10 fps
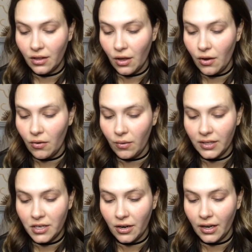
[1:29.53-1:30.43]
glow while
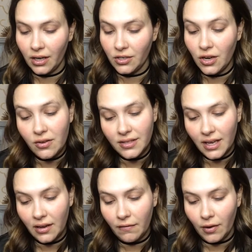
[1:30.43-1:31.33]
targeting dull
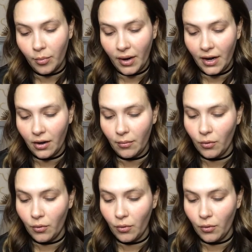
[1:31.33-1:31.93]
skin for a brighter,